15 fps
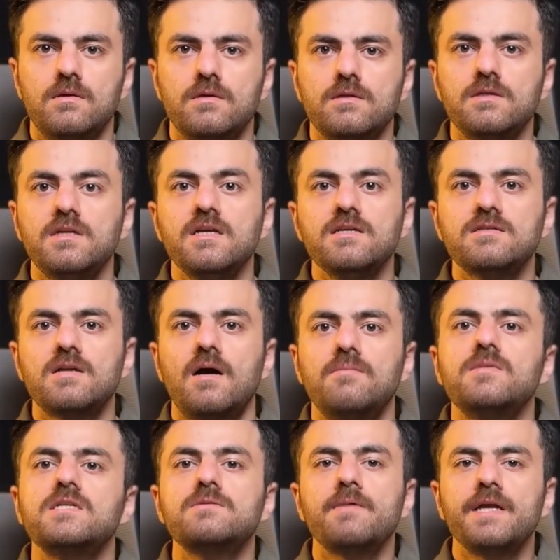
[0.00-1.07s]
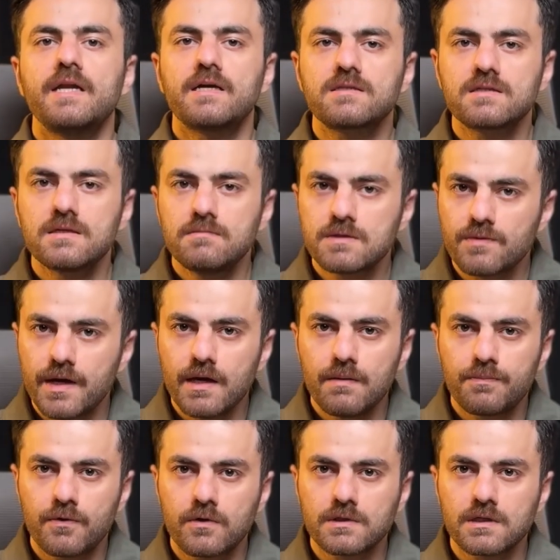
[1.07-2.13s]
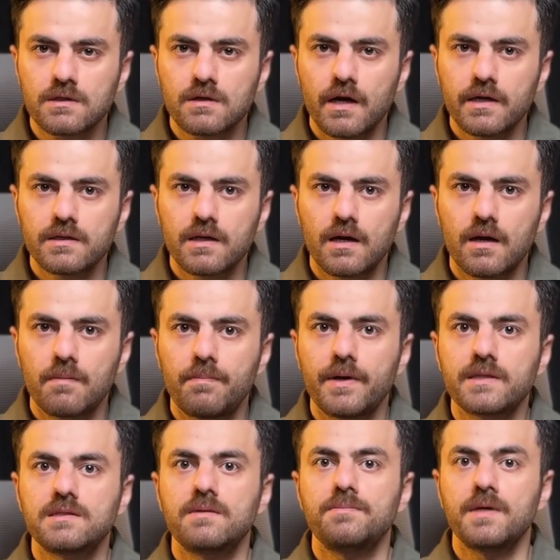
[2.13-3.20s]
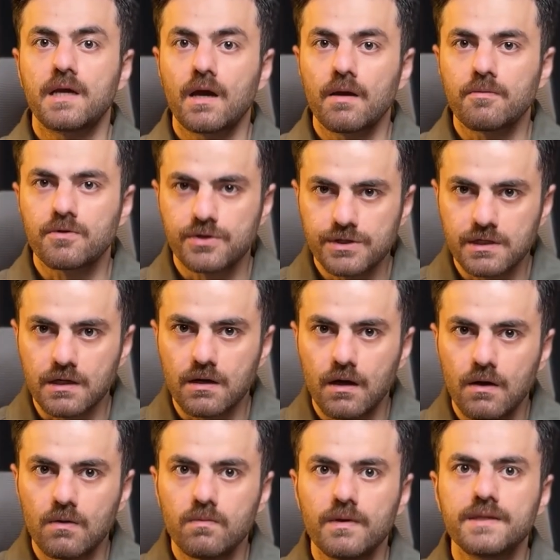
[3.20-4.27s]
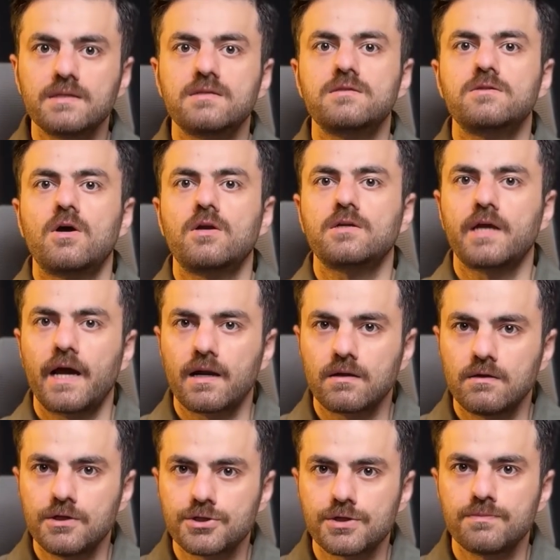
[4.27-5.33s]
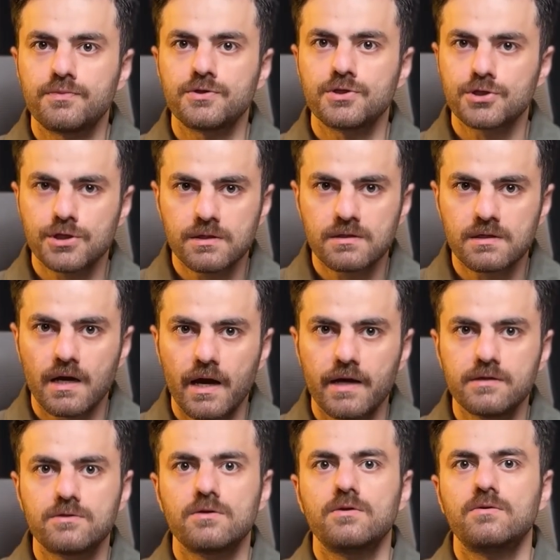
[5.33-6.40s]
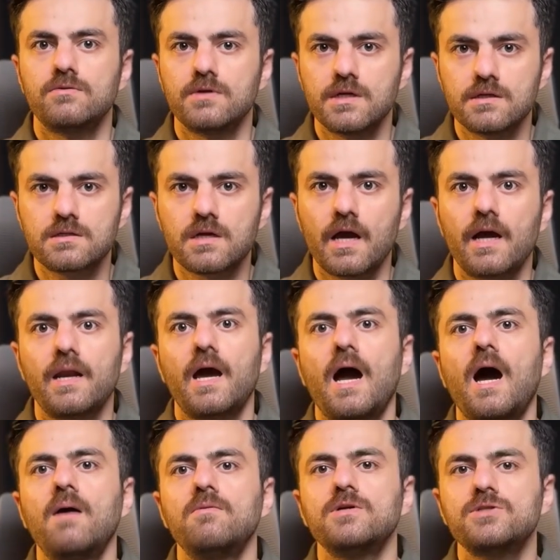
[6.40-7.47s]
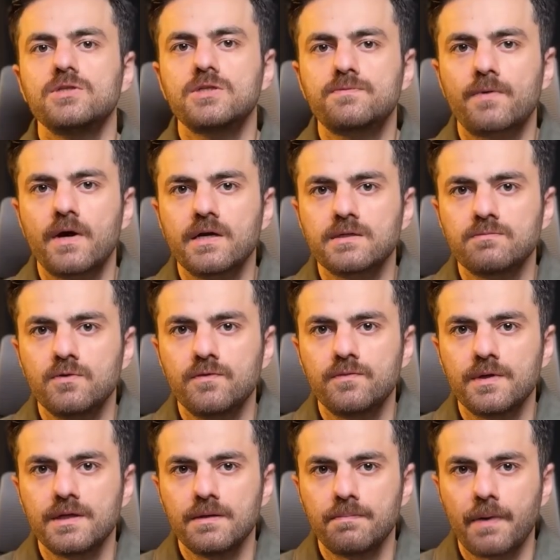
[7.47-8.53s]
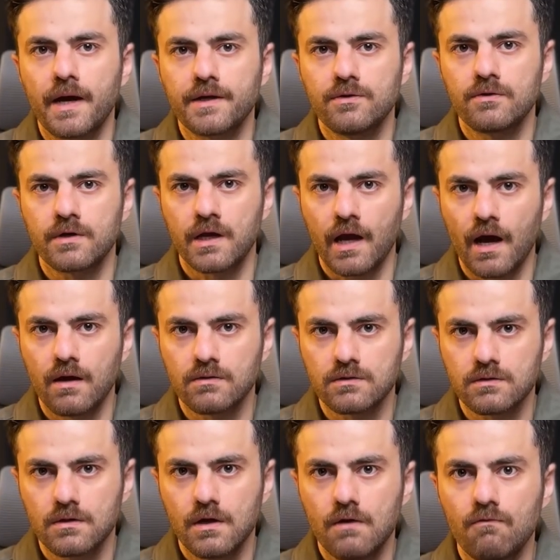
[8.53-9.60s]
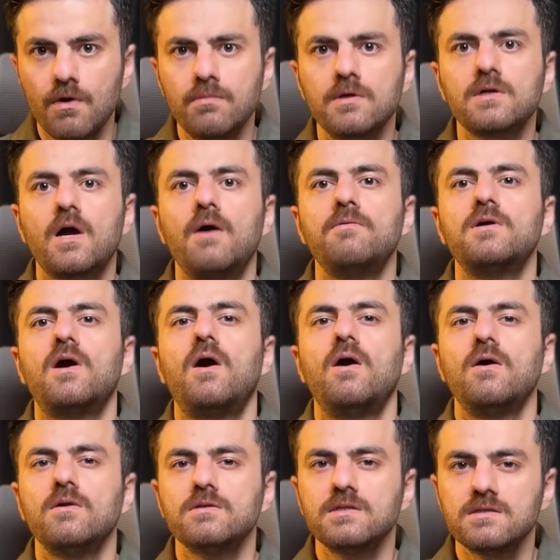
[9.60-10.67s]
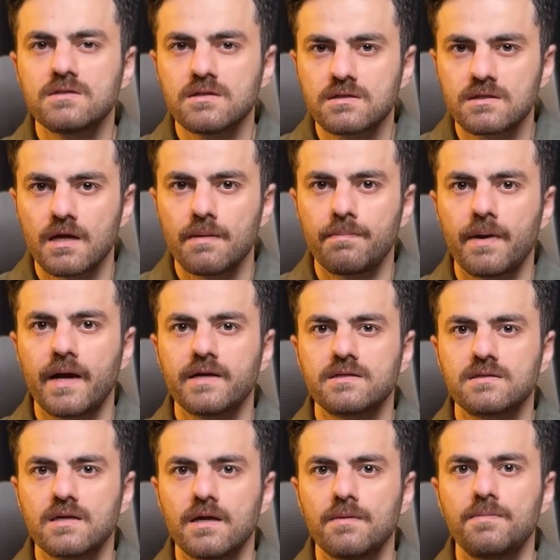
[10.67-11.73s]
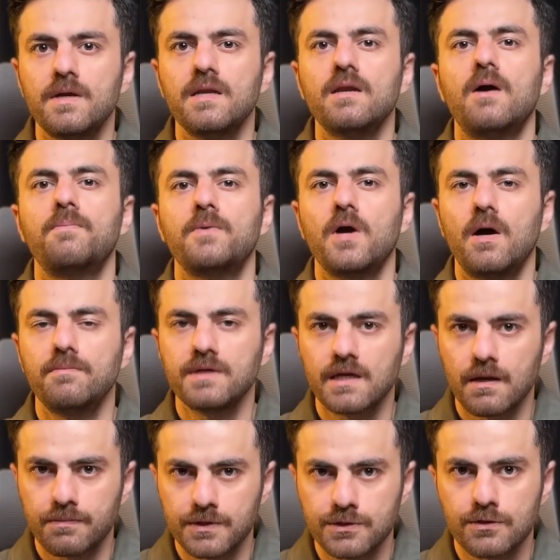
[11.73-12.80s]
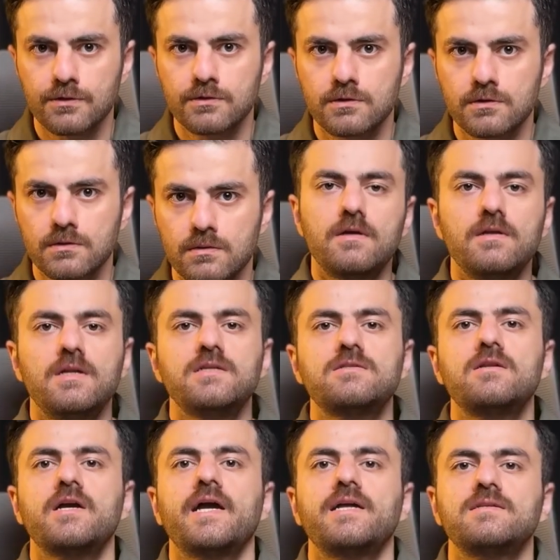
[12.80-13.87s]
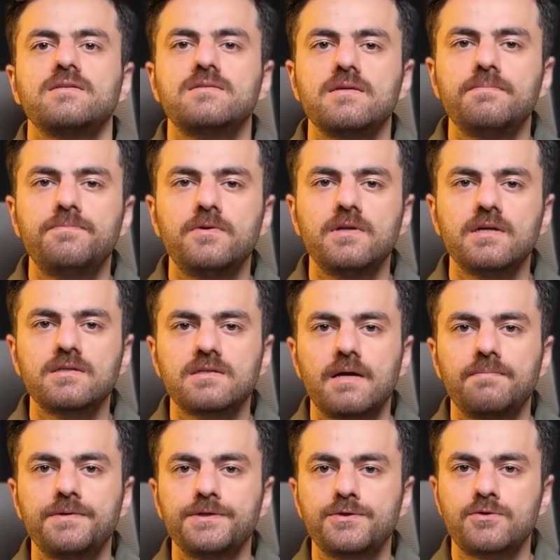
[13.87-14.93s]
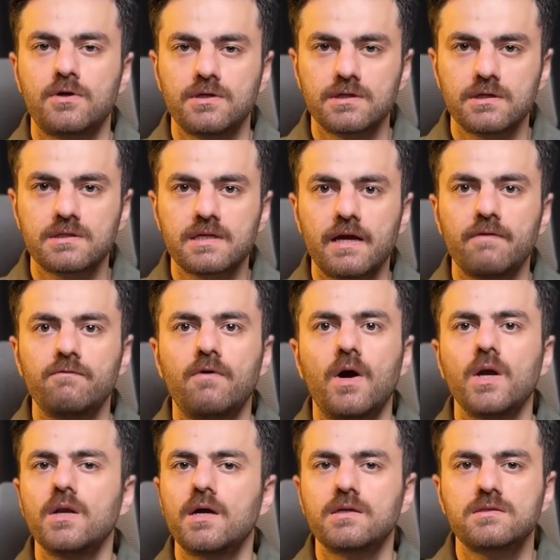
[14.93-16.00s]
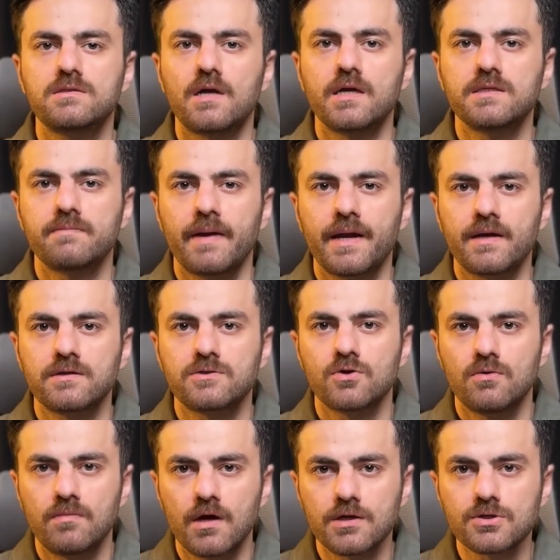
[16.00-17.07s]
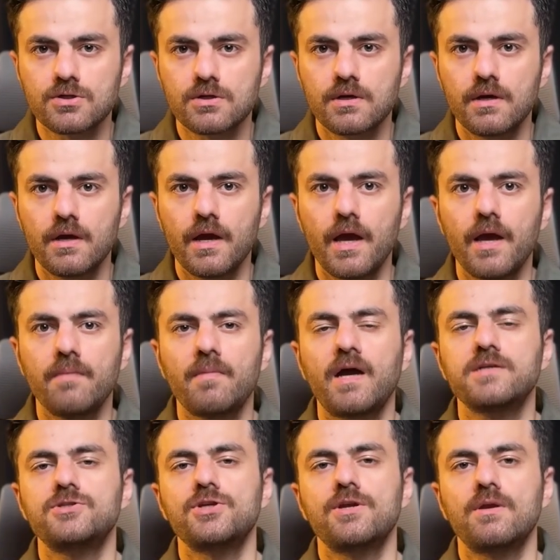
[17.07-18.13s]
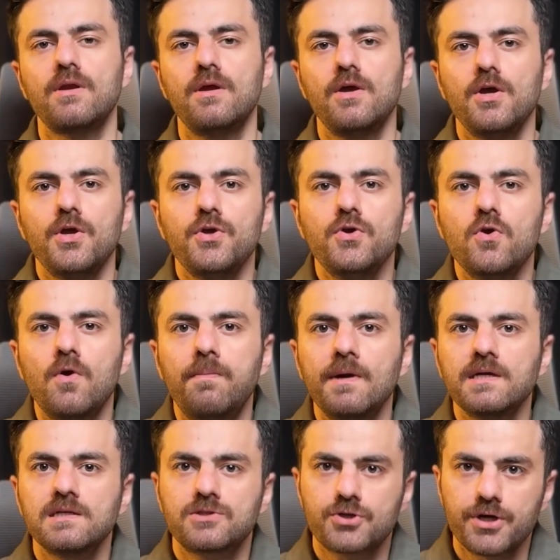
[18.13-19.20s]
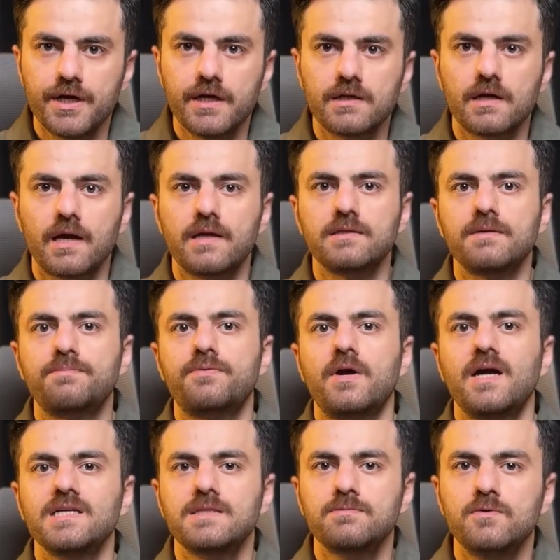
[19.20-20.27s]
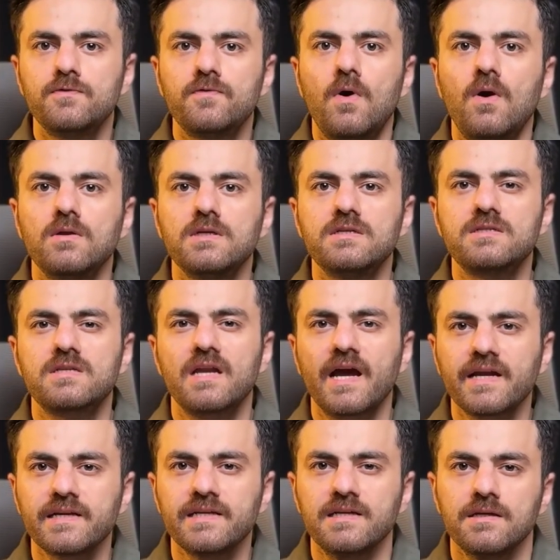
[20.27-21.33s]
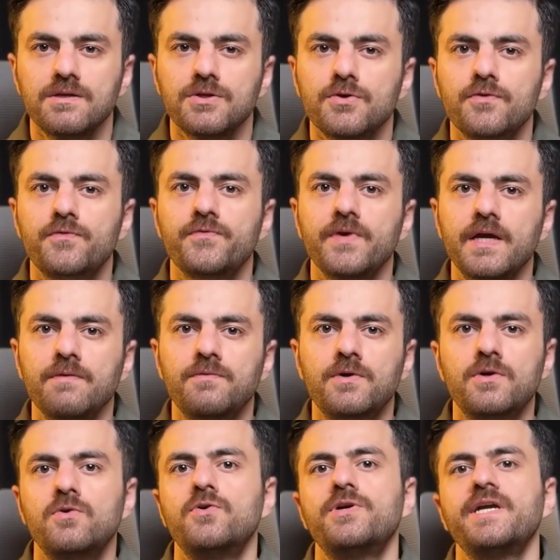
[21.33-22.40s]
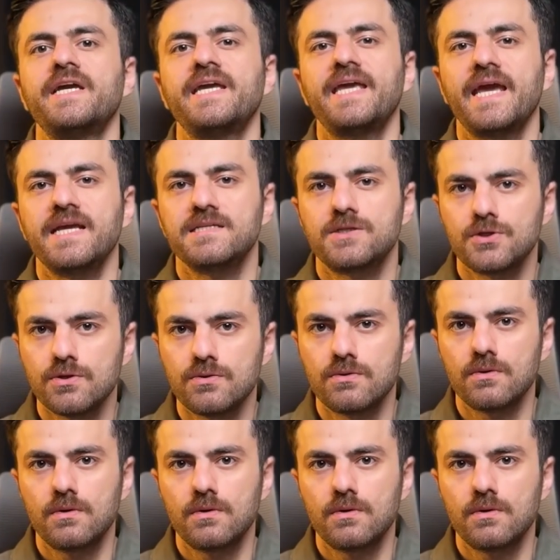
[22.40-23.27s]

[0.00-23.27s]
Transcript: These numbers may not seem very important right now, but they become critical when the start calculation position size, risk, and how much its price movement impact your account. We will cover all this step by step in upcoming episodes. Let's look at the simple example to understand why lot size matters so much. Imagine you open a trade and the price move only slightly in your favor or against you.